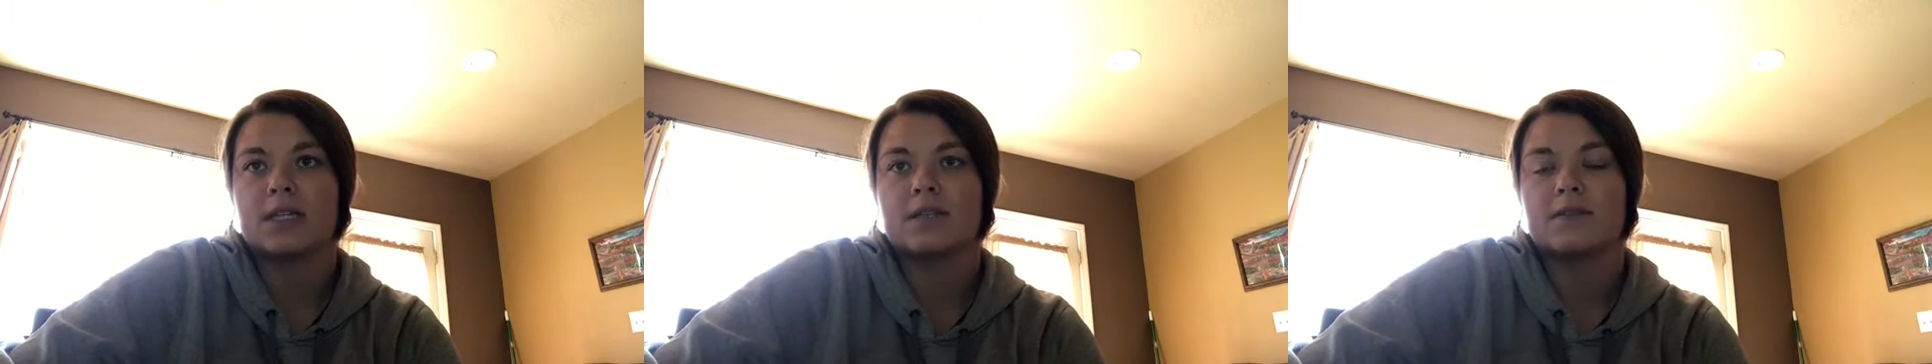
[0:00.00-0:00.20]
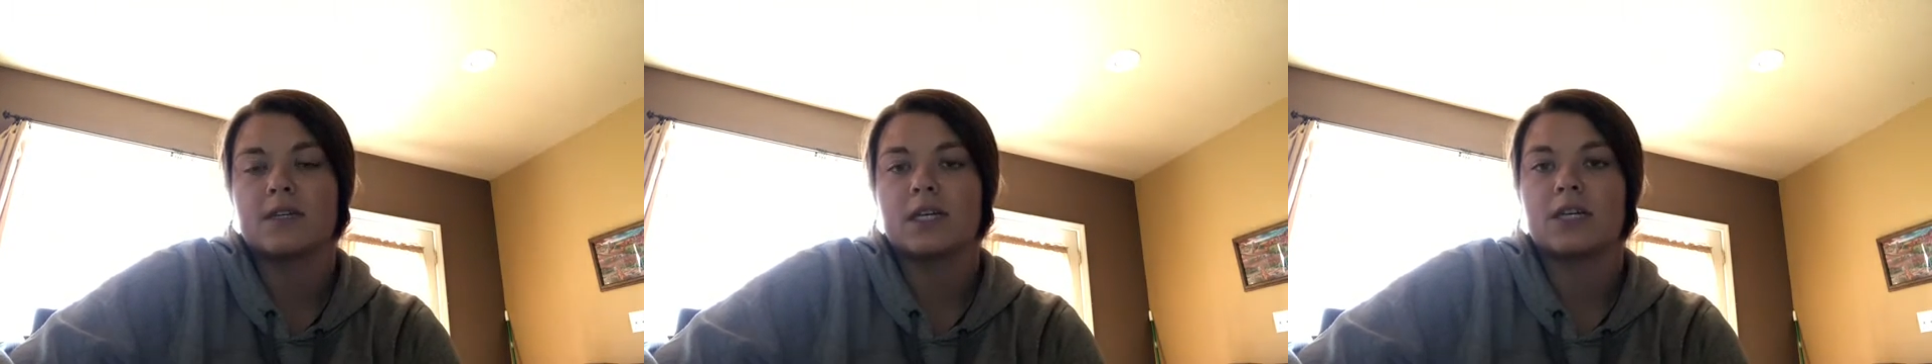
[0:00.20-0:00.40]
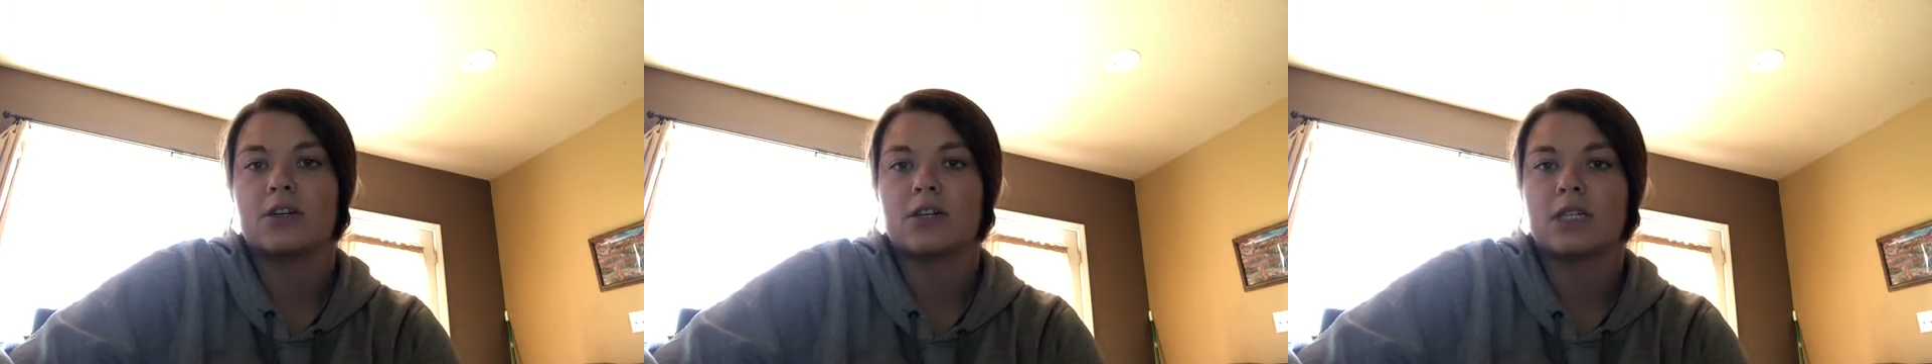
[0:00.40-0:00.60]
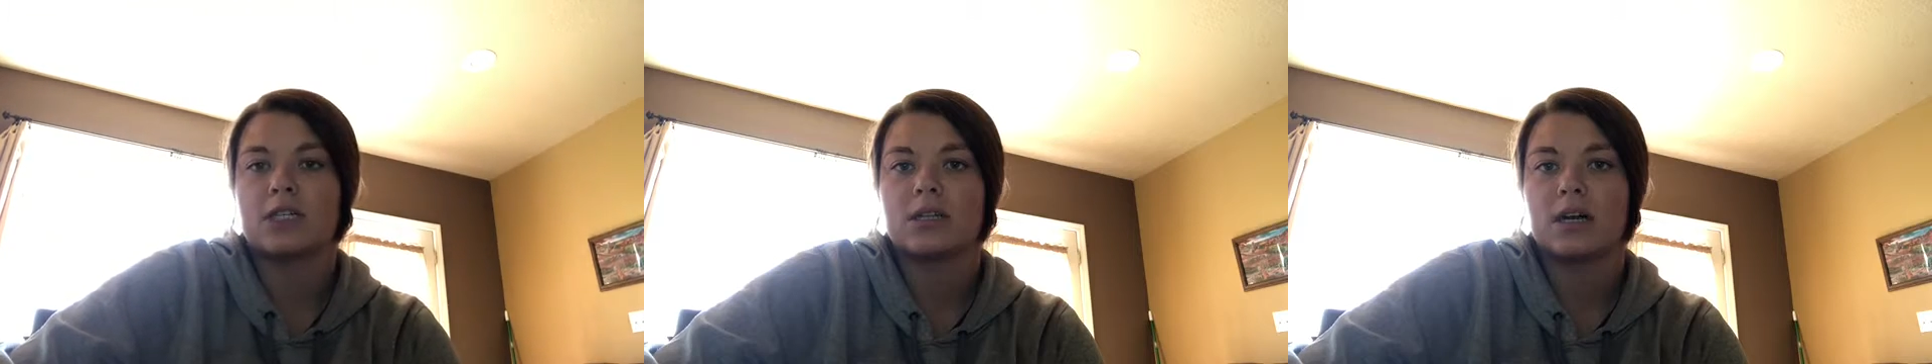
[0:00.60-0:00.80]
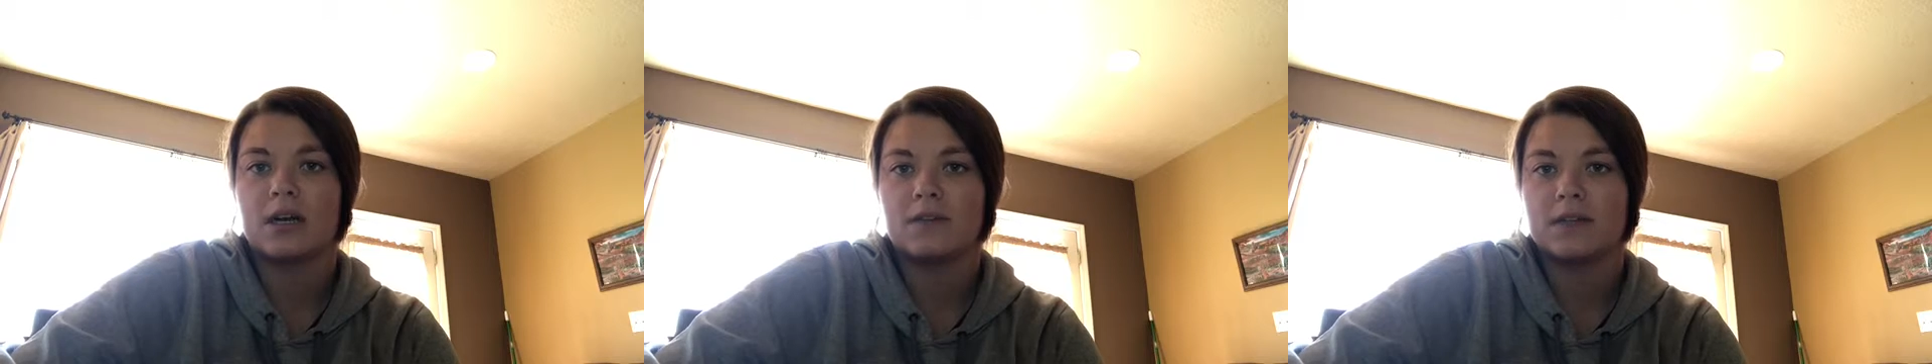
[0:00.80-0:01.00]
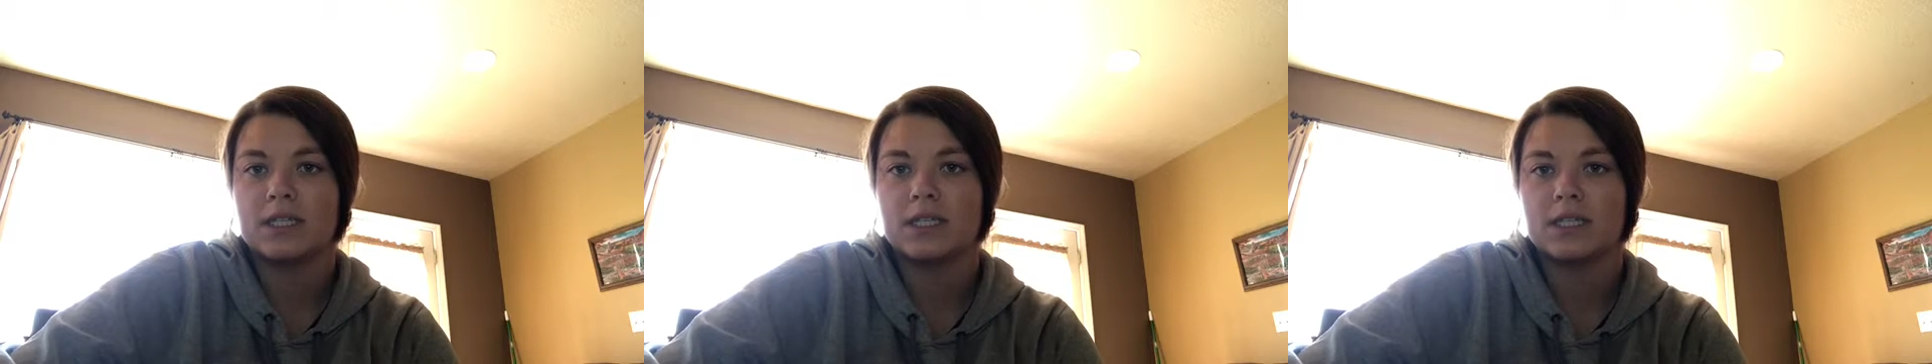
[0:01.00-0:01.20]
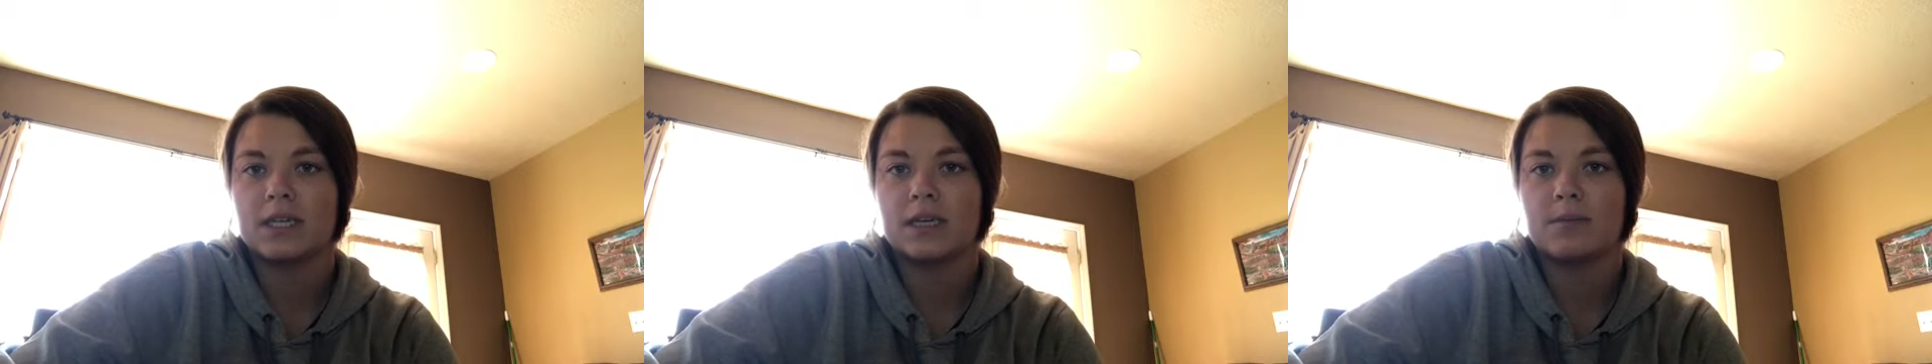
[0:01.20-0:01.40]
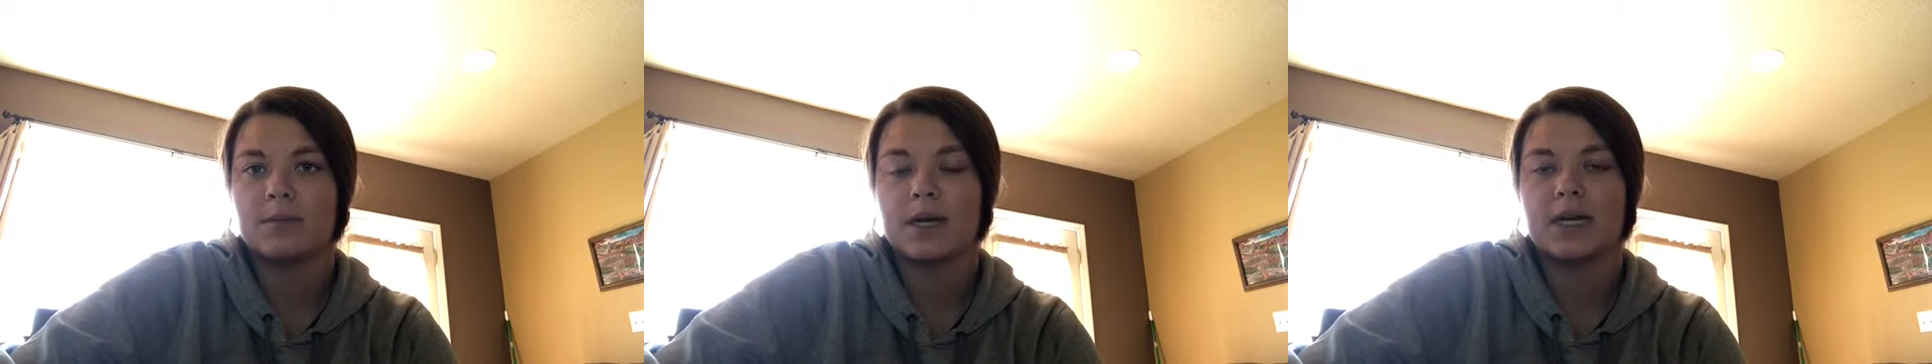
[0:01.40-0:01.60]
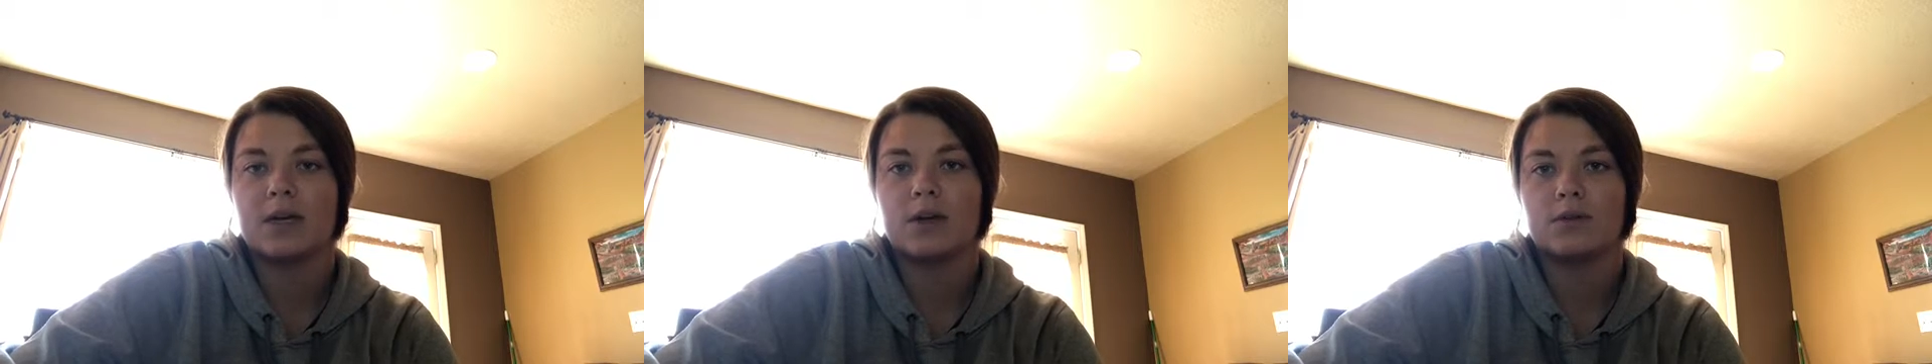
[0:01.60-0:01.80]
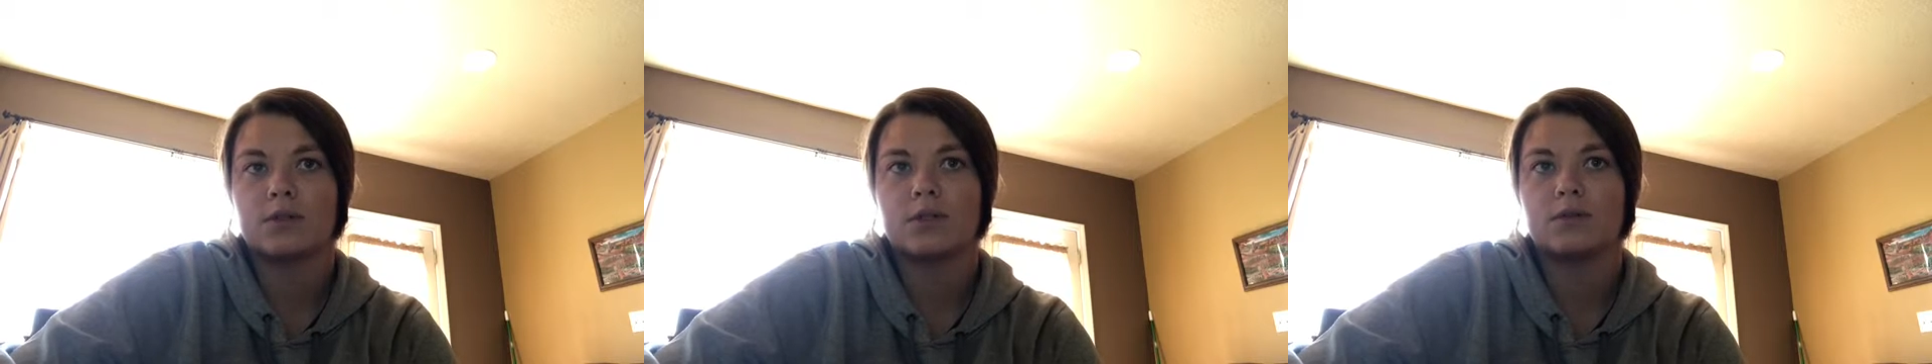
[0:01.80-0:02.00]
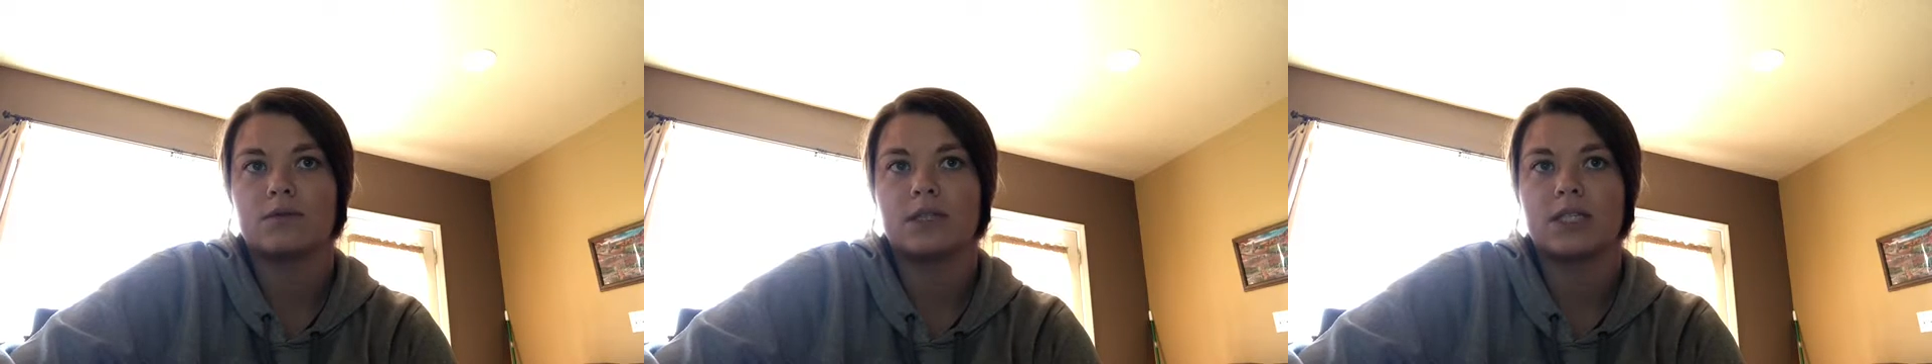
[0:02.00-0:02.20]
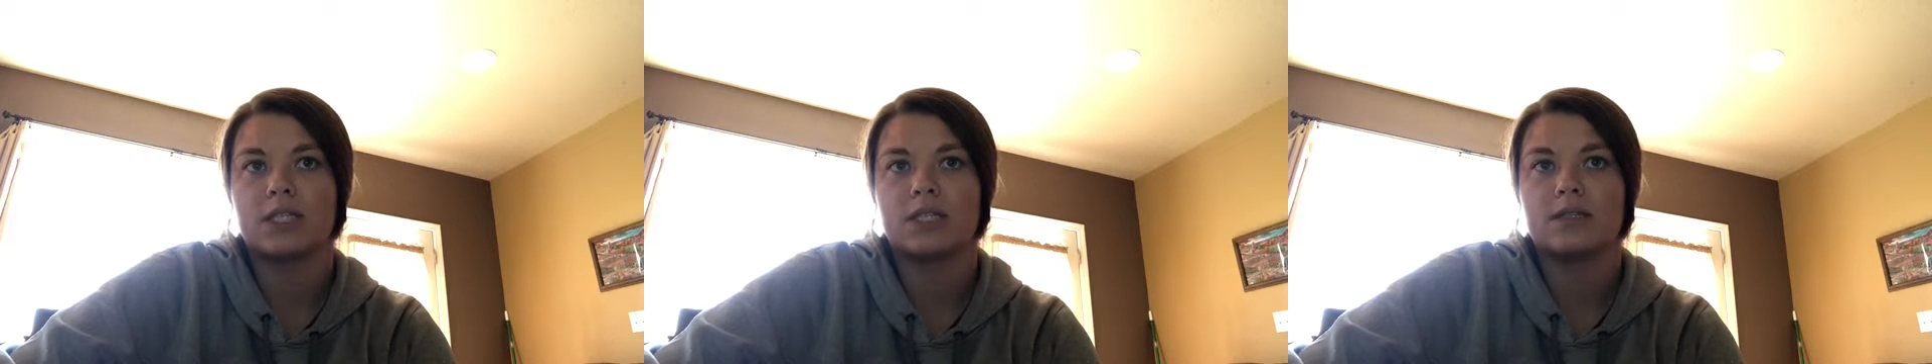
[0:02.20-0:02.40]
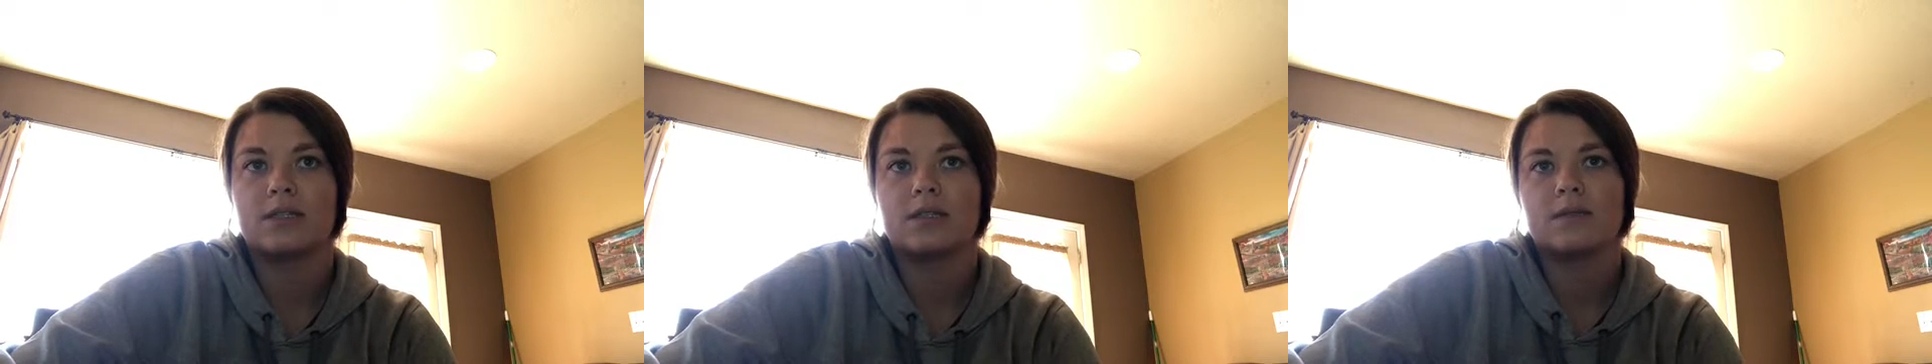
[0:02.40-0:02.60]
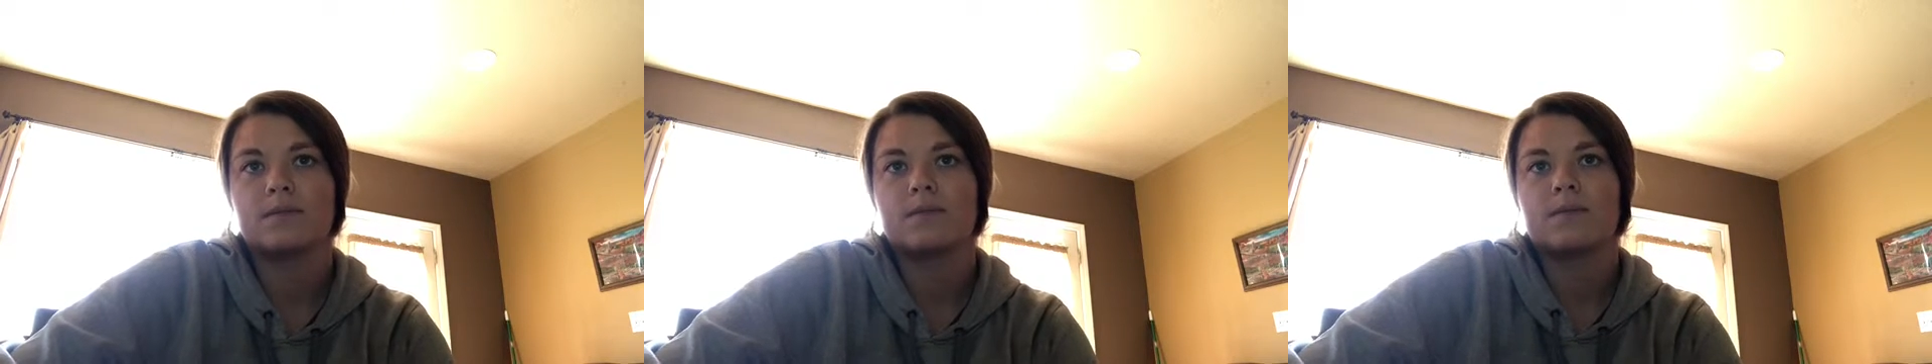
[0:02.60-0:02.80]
of the increased harvesting by coastal regions.